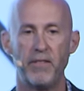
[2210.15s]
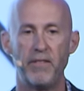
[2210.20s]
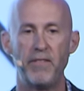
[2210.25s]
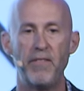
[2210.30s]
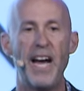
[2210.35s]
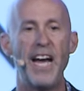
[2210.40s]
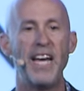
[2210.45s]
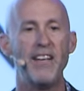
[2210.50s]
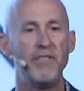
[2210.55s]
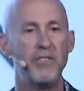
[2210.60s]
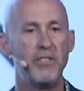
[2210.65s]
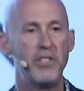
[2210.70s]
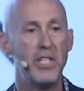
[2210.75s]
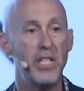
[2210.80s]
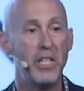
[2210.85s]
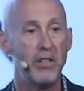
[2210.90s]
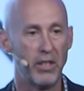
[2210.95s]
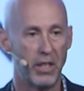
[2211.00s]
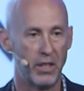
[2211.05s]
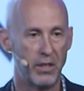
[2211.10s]
50.
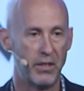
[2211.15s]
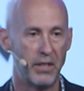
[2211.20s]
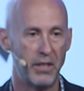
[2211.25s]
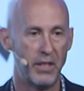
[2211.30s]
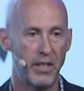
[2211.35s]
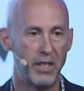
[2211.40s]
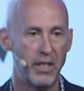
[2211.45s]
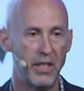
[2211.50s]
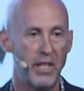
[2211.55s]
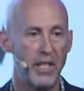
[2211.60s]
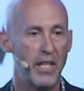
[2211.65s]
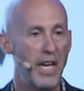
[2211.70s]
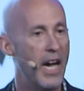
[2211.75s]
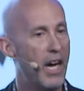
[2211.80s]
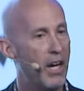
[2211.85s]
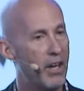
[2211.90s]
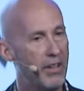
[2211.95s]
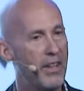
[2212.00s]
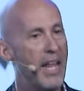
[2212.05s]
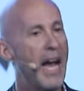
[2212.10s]

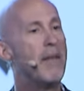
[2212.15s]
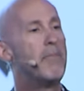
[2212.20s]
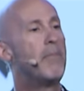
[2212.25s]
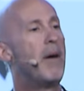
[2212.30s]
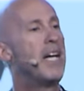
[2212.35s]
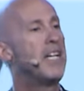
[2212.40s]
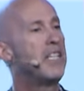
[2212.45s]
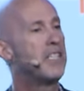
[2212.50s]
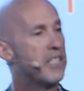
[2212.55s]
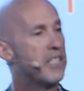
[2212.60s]
Now, that might